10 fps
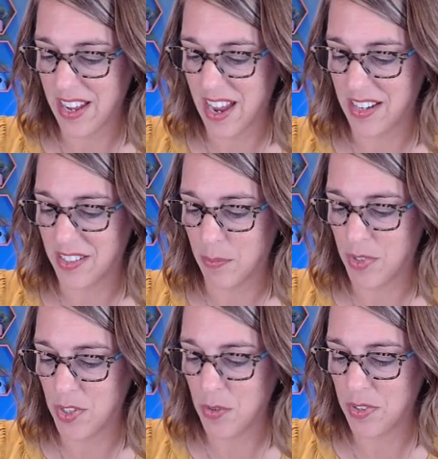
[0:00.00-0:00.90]
x sub
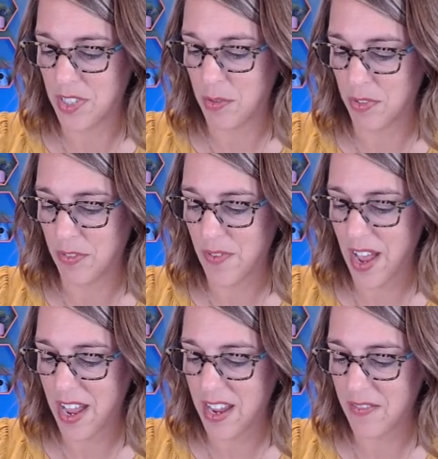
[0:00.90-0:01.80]
2 is equal to
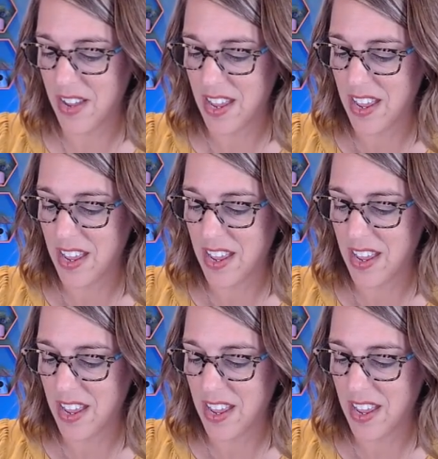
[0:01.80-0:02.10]
5,